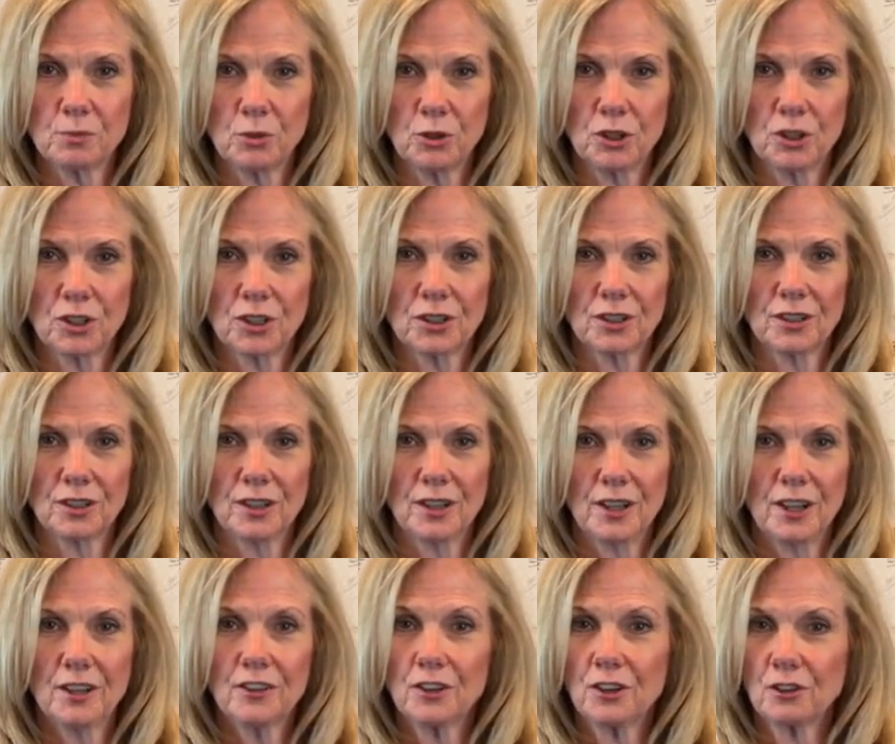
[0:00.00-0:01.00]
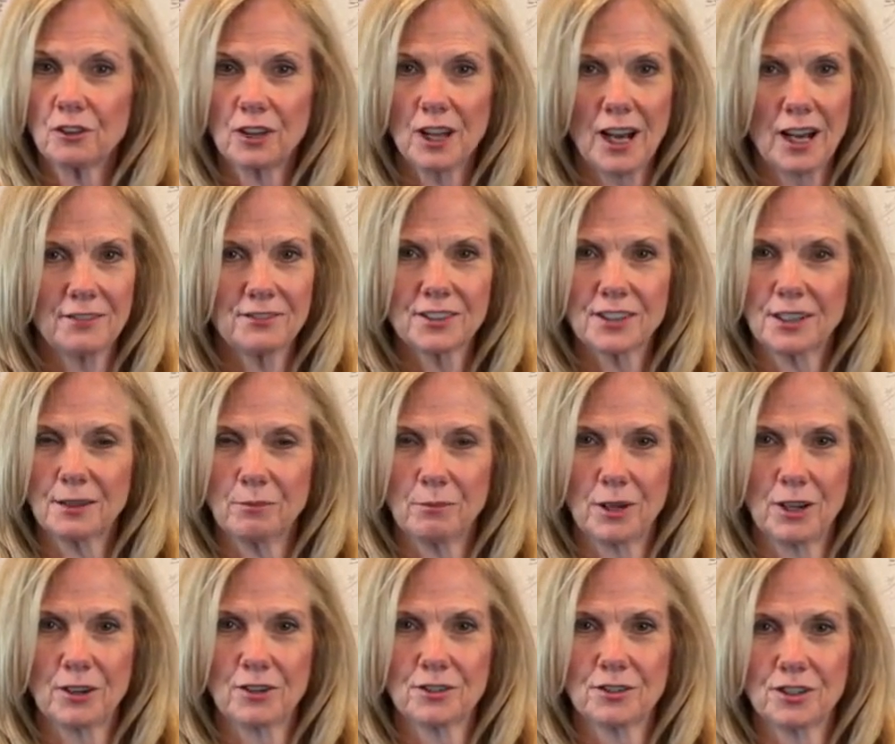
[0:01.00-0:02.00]
book, their lives get
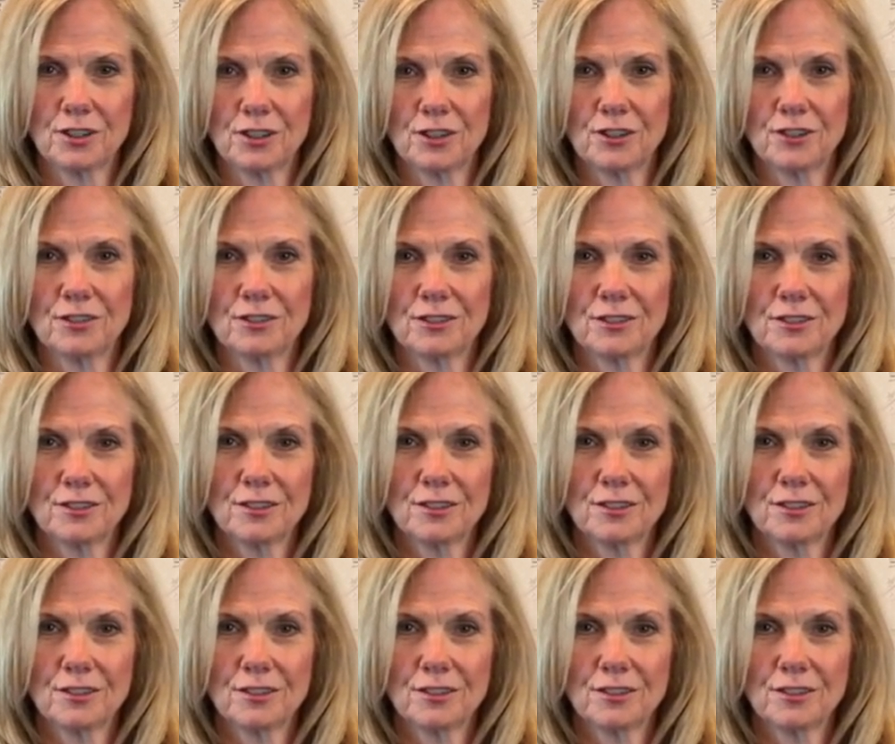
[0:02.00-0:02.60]
better too.